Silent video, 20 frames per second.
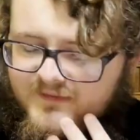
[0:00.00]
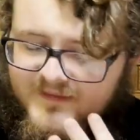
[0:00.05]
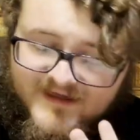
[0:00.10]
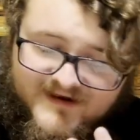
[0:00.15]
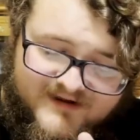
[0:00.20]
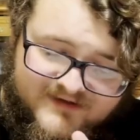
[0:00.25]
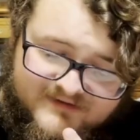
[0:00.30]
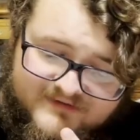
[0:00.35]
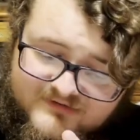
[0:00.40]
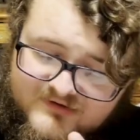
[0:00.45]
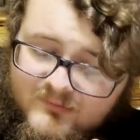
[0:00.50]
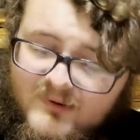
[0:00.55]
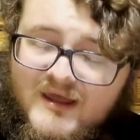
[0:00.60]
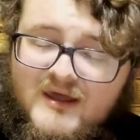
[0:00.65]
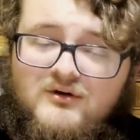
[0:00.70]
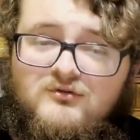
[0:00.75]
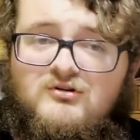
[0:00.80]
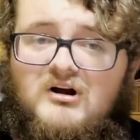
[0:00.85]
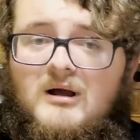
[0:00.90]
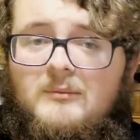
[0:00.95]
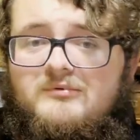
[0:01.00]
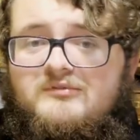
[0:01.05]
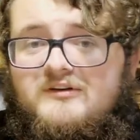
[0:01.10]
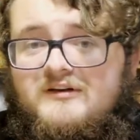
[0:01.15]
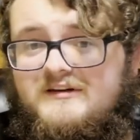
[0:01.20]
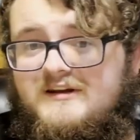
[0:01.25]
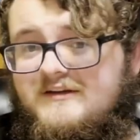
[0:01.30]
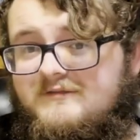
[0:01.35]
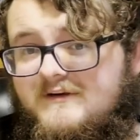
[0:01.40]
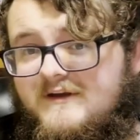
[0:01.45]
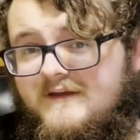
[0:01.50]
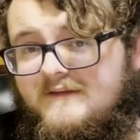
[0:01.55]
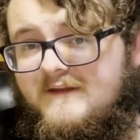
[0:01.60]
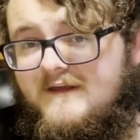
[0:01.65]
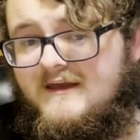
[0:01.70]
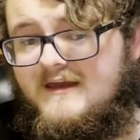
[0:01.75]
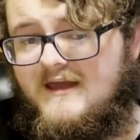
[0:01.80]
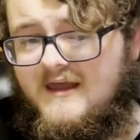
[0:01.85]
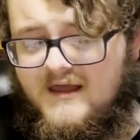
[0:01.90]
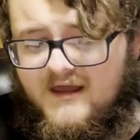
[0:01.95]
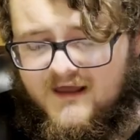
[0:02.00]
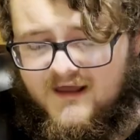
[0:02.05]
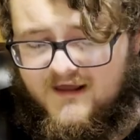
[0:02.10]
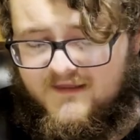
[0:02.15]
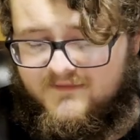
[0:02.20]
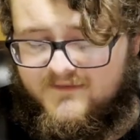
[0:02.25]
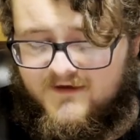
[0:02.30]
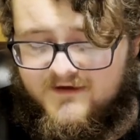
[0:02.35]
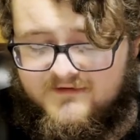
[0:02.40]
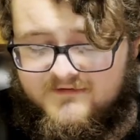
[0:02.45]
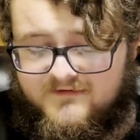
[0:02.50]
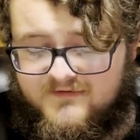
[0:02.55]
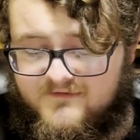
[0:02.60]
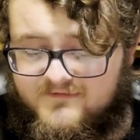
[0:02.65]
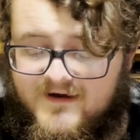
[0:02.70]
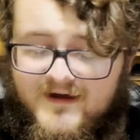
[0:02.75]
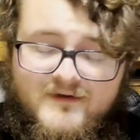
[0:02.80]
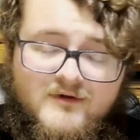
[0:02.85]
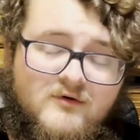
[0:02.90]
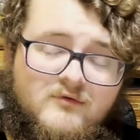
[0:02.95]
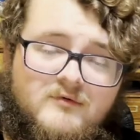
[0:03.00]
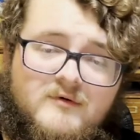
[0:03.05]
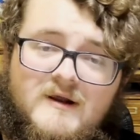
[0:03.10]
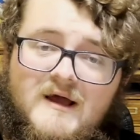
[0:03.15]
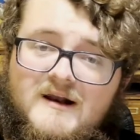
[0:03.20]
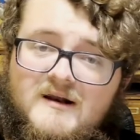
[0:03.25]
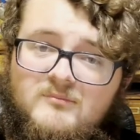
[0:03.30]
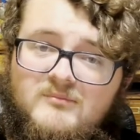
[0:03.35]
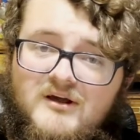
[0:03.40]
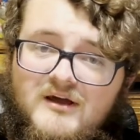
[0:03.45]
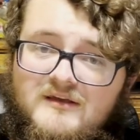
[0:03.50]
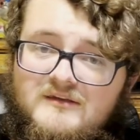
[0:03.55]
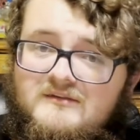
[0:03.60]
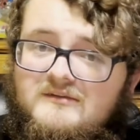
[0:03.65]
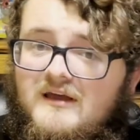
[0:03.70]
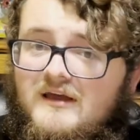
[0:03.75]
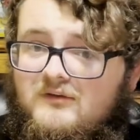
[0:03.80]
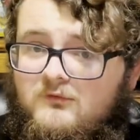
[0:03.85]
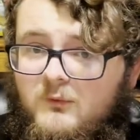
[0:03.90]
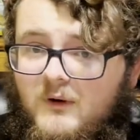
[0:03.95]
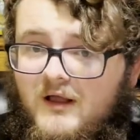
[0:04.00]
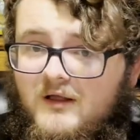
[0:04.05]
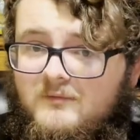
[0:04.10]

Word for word: That is, demand drops significantly, and thus the value of an item does as well.